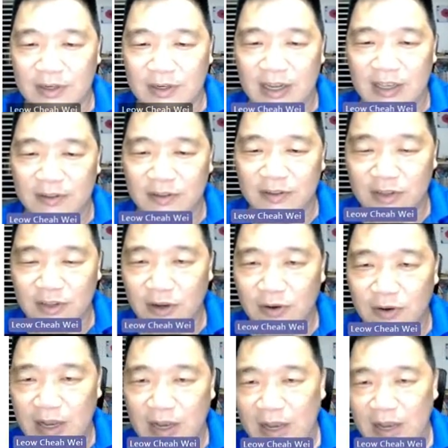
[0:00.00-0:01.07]
Right.
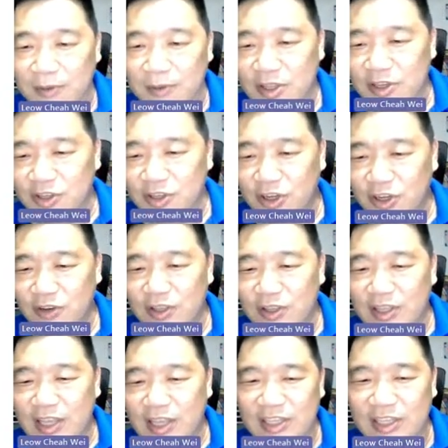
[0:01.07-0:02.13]
So I'm going to show you
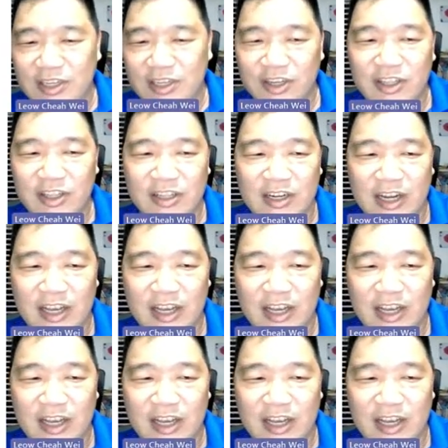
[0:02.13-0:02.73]
in the next screen.